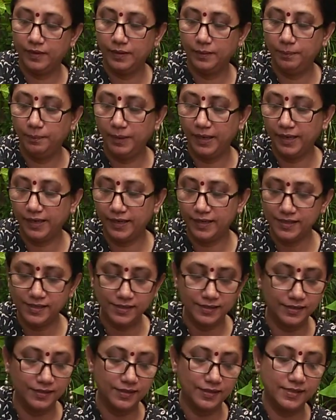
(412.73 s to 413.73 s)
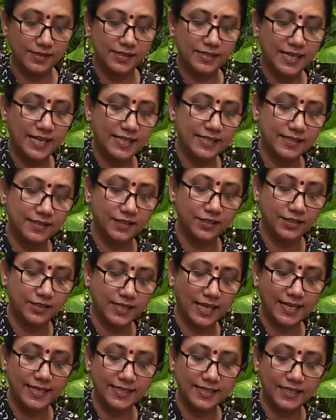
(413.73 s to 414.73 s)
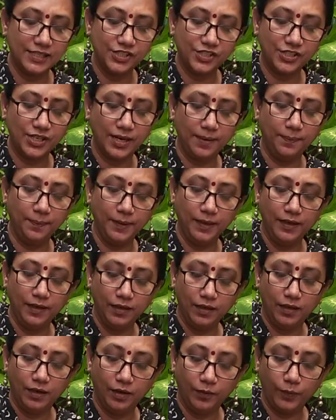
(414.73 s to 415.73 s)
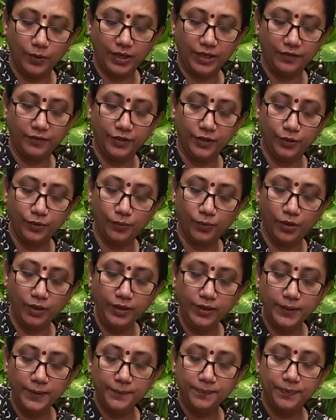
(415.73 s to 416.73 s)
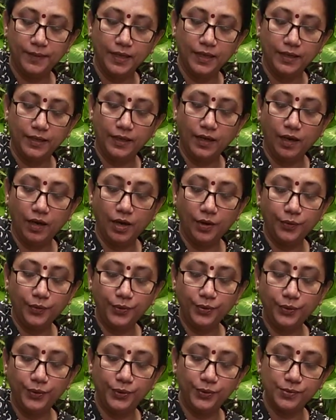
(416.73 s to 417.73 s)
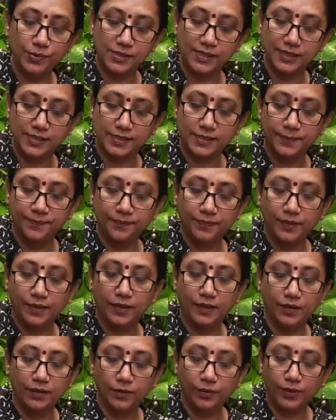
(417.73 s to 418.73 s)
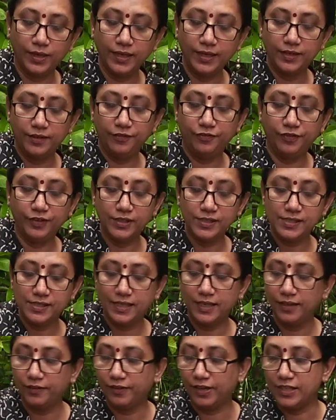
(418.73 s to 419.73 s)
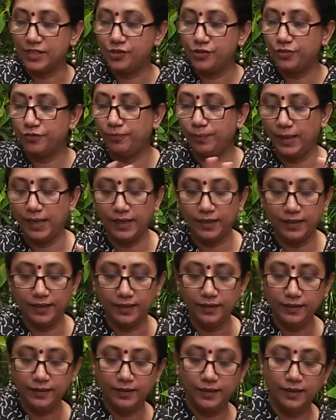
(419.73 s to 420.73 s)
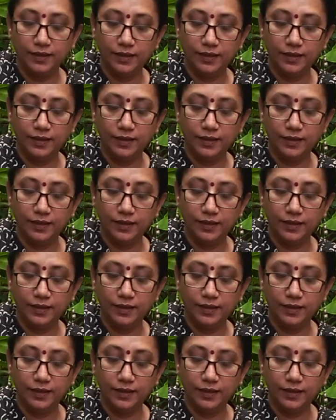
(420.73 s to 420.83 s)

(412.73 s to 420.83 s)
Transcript: make it size and shape whatever you want. Now how to use it? Okay, first thing, once you made it,